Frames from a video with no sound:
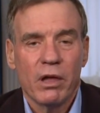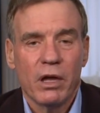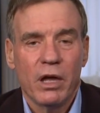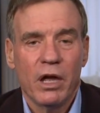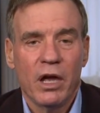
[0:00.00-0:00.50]

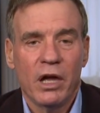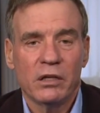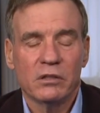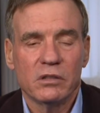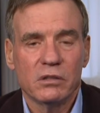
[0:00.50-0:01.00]

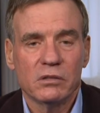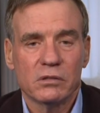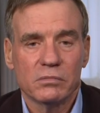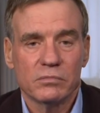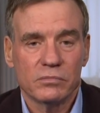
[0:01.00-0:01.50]
and
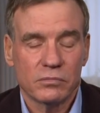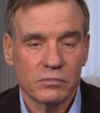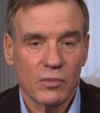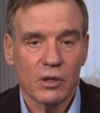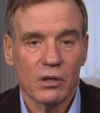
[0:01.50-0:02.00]

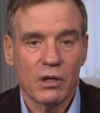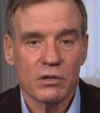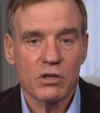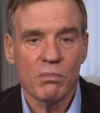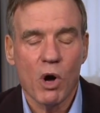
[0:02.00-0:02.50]

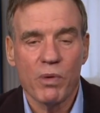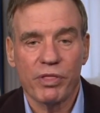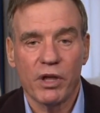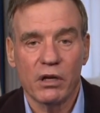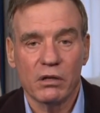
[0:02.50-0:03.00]
some moment
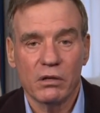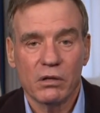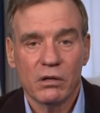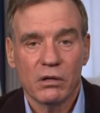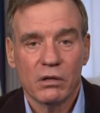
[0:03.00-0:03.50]
then
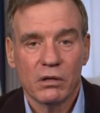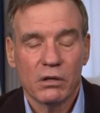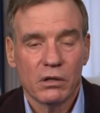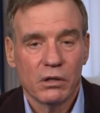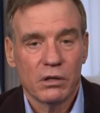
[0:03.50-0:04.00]

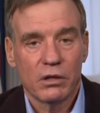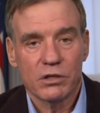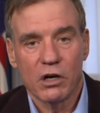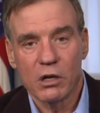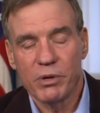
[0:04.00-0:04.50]
there
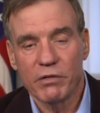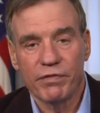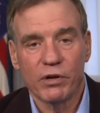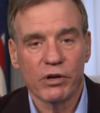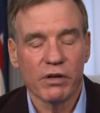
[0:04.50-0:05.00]
started to be a
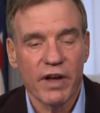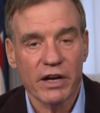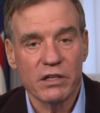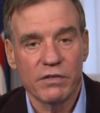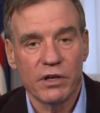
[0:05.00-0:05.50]
flurry of
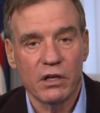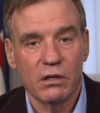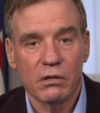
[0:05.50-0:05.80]
activity